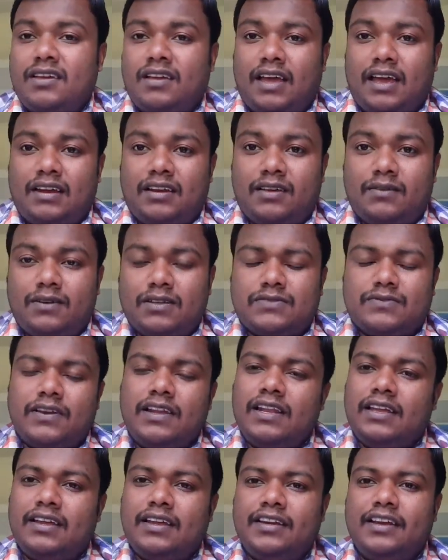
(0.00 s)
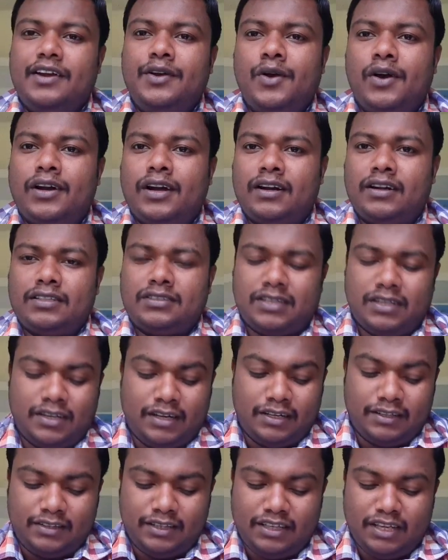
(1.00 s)
and he was feeling he did not understand
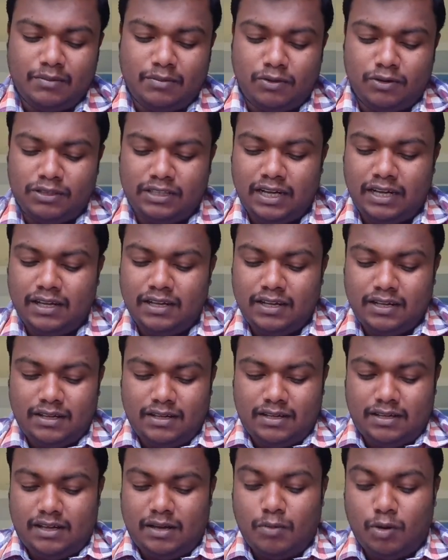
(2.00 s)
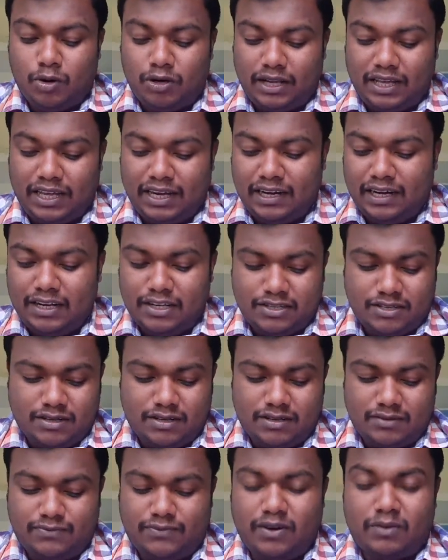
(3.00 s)
anything about
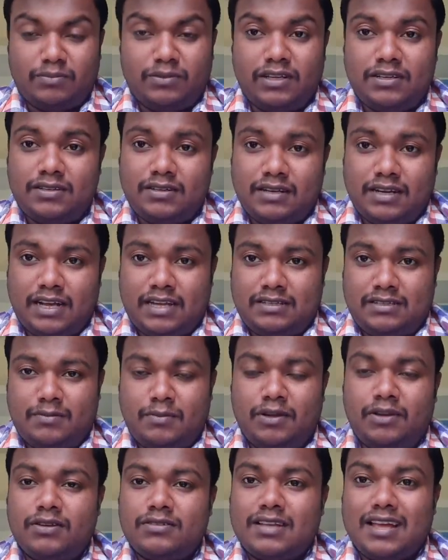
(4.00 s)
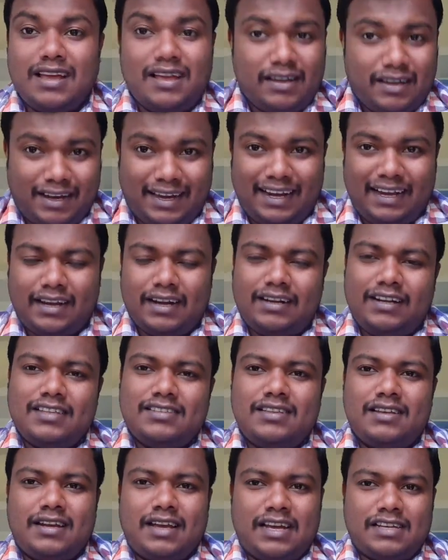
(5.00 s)
English from the national, because cricket is
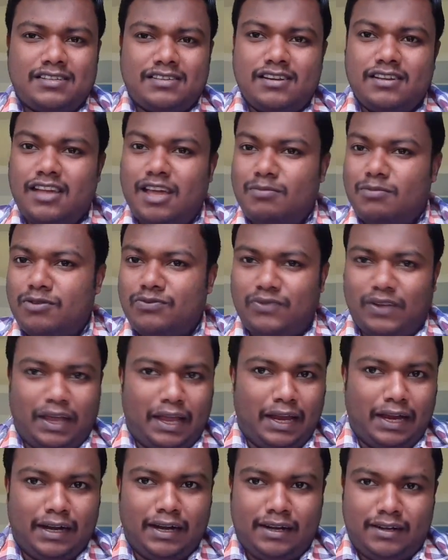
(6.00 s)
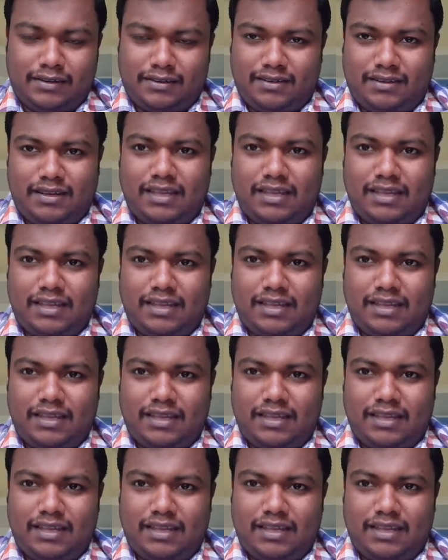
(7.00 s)
the national game of England.